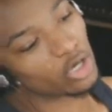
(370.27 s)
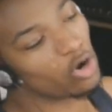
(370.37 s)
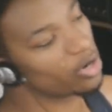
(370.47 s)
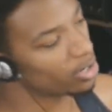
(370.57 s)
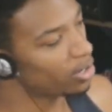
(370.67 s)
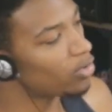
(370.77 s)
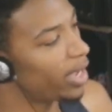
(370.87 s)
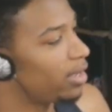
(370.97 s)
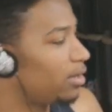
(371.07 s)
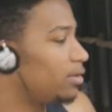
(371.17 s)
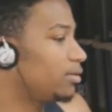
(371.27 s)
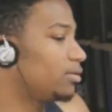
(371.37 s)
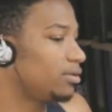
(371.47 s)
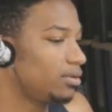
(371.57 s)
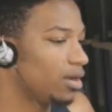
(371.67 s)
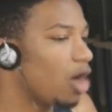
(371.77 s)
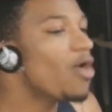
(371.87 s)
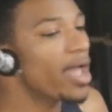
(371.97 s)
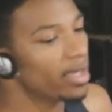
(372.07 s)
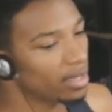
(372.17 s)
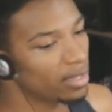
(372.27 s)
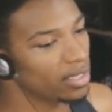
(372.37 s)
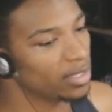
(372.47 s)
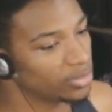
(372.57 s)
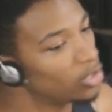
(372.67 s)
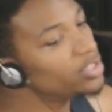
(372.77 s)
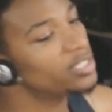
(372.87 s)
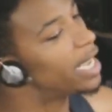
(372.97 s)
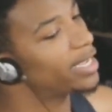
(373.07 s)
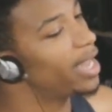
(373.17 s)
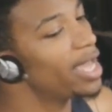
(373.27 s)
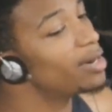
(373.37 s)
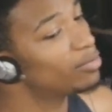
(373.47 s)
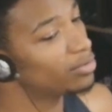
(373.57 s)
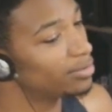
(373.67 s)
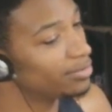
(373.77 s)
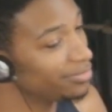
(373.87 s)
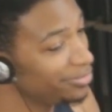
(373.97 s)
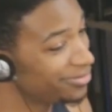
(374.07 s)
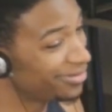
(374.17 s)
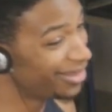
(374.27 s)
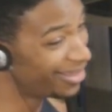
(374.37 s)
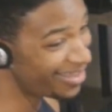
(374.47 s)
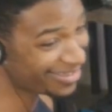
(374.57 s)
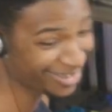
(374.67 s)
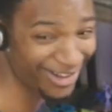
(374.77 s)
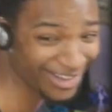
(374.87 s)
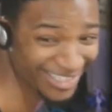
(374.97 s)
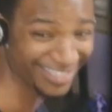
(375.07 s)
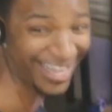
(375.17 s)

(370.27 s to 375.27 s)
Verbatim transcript: in the corner. Okay. All right. As long as he's taking the edible. Oh, as long as